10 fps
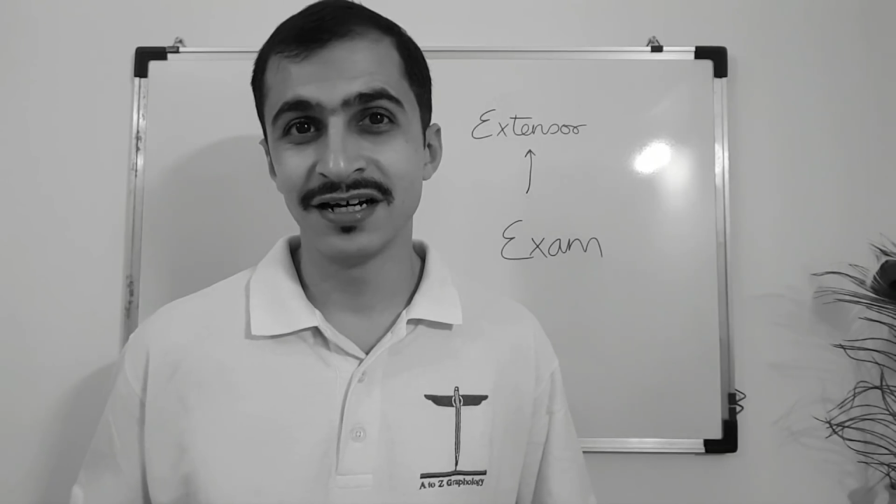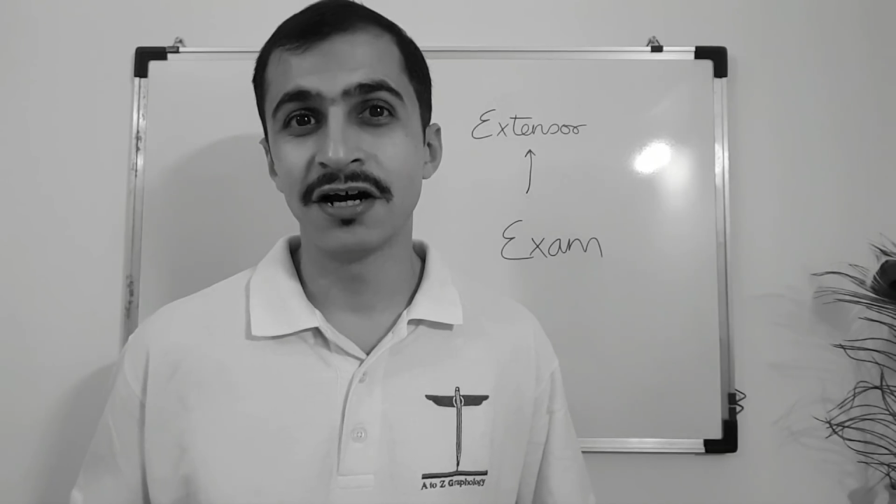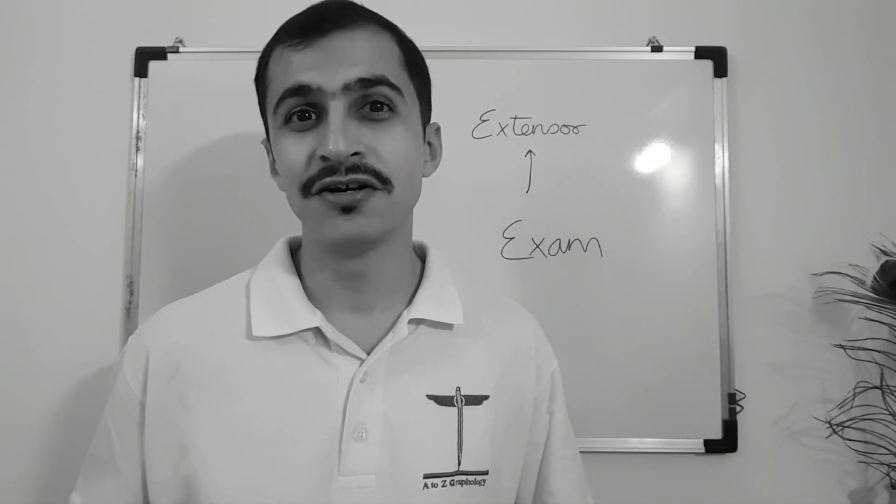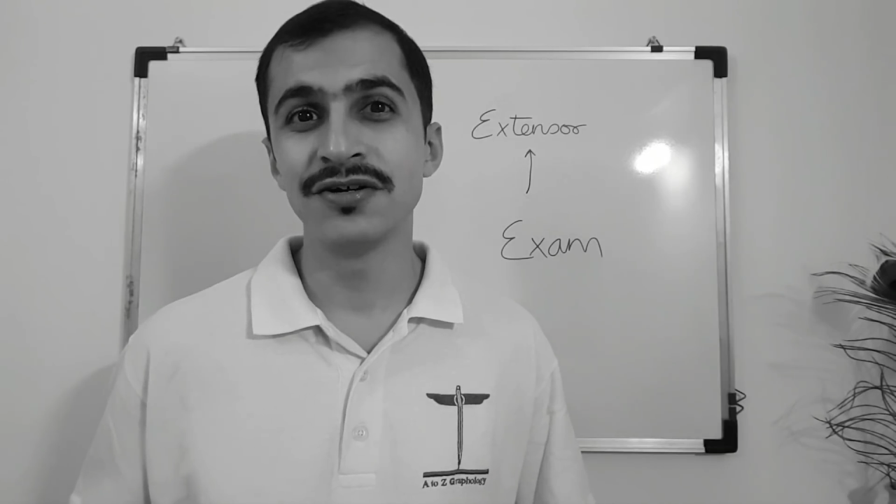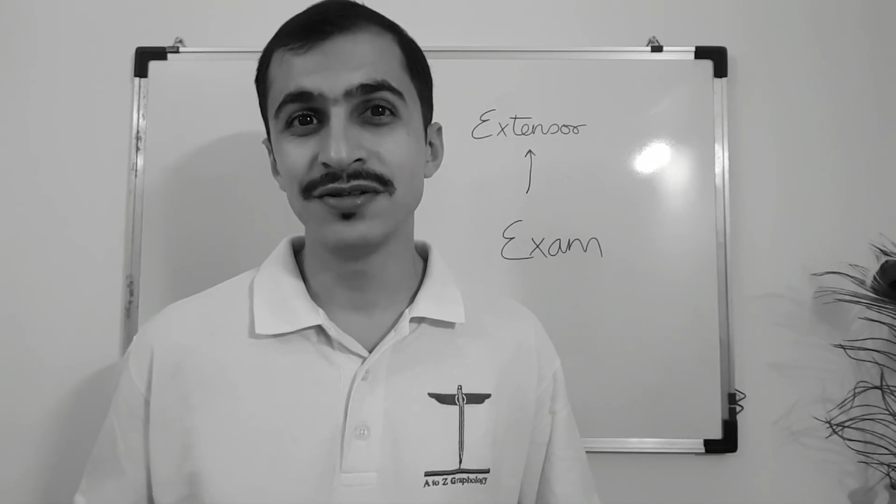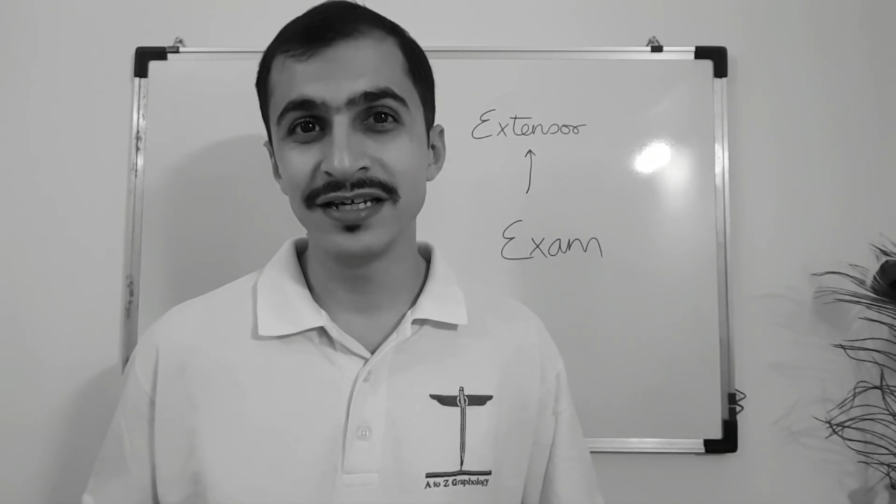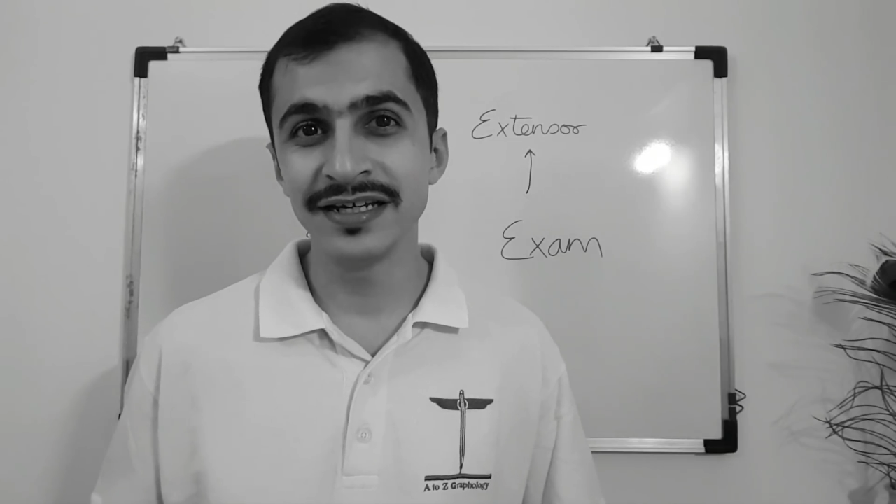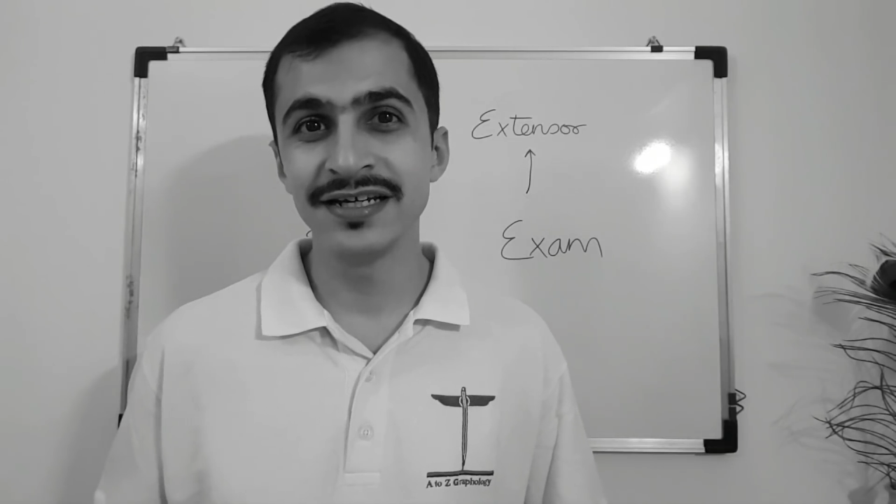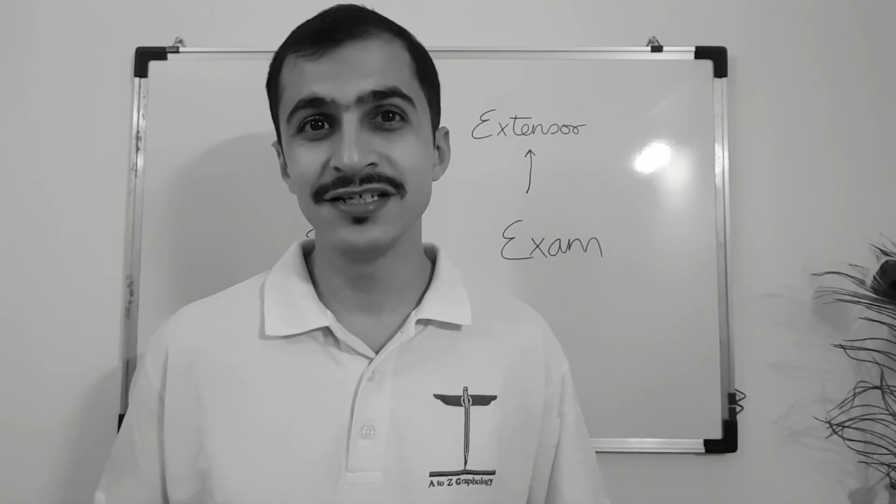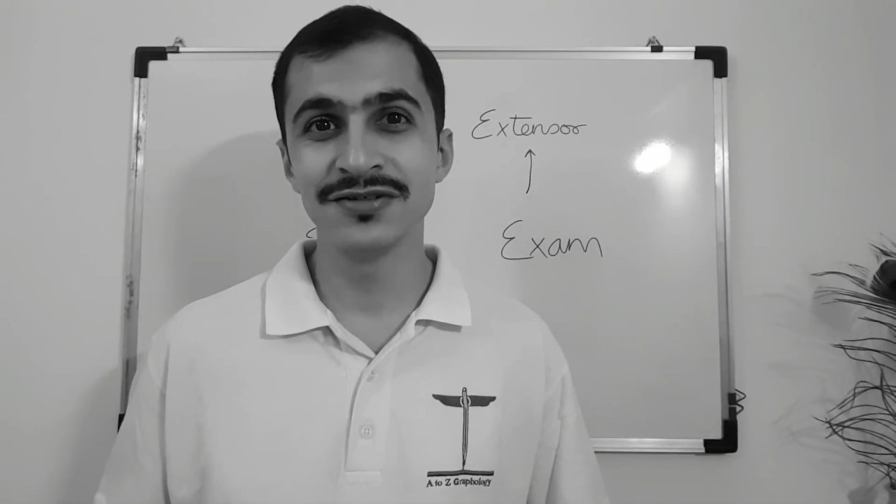How do you
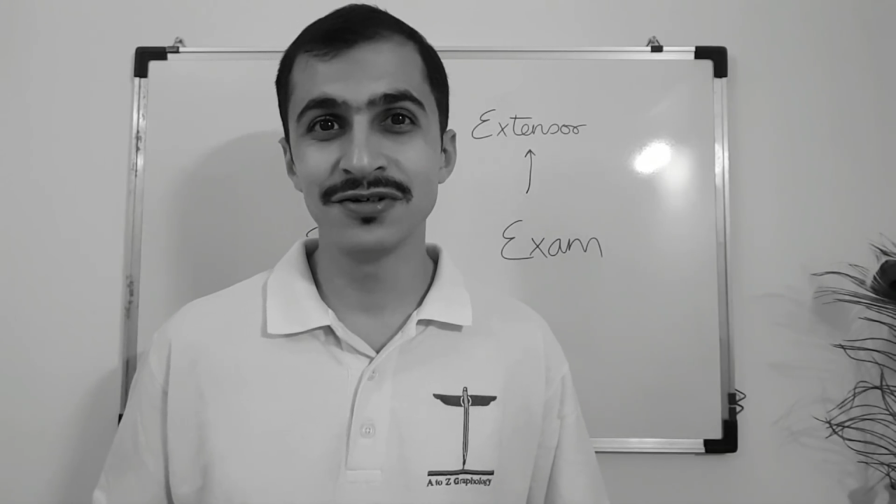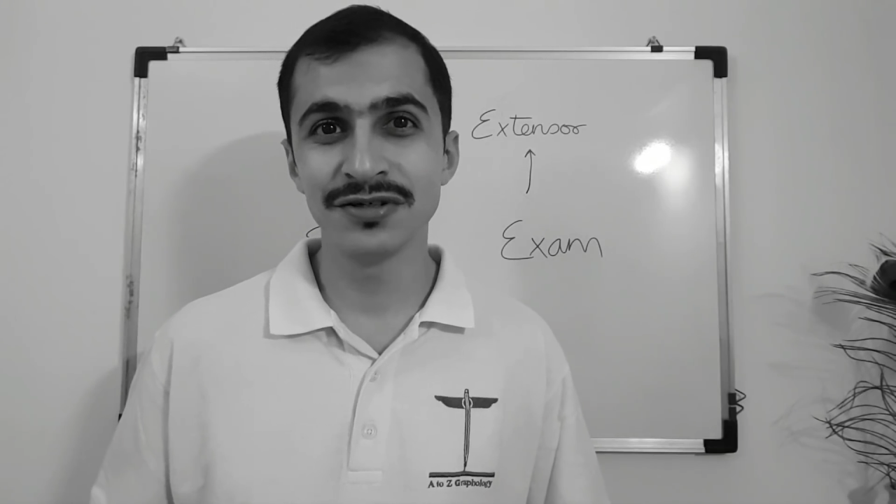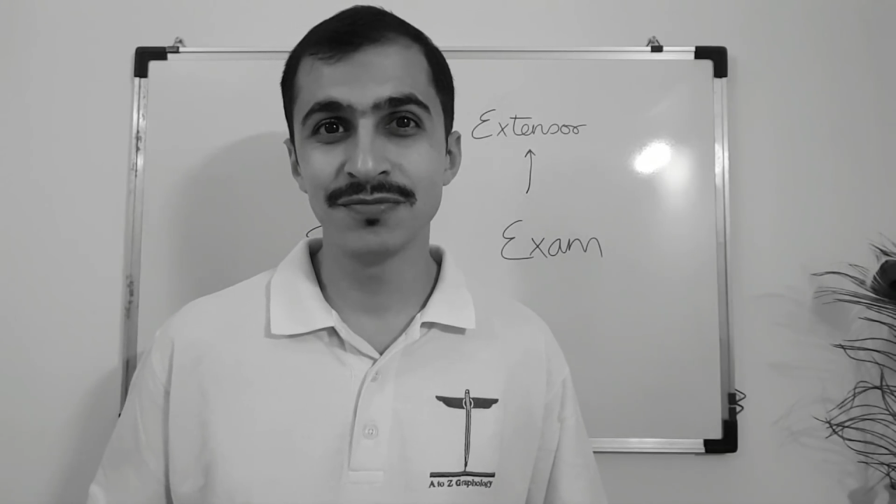think he's going